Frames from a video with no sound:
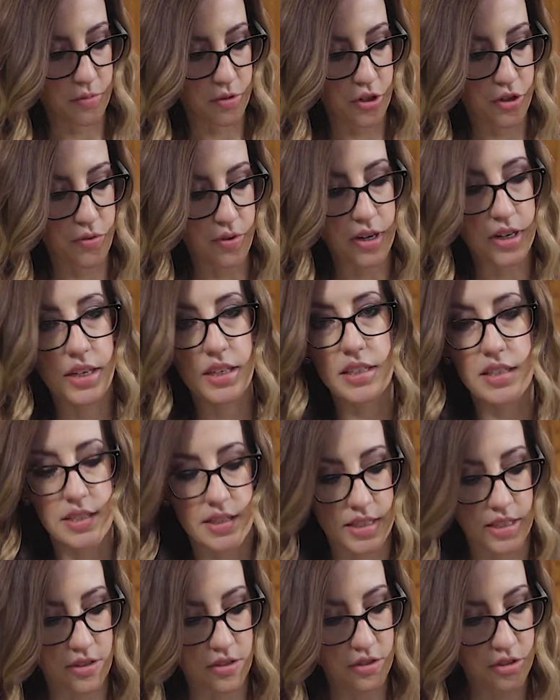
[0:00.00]
then when you're ready to
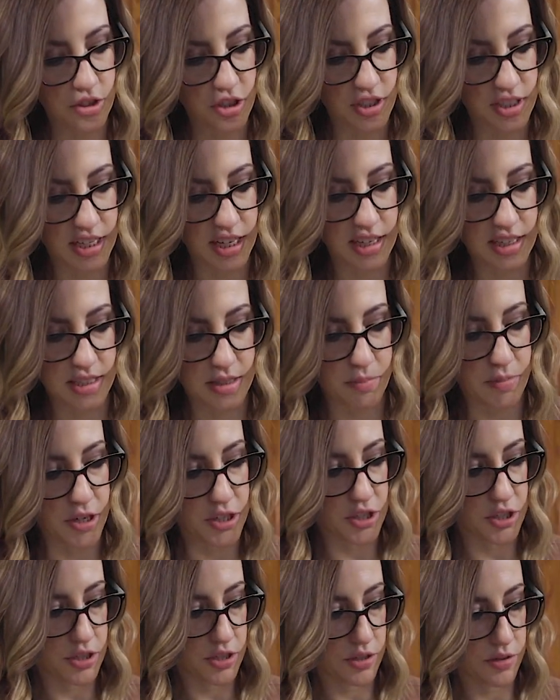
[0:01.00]
seal, just get as
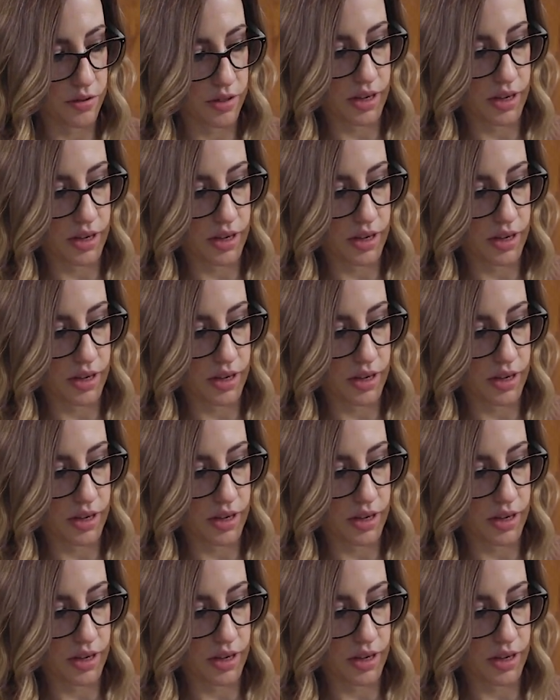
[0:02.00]
much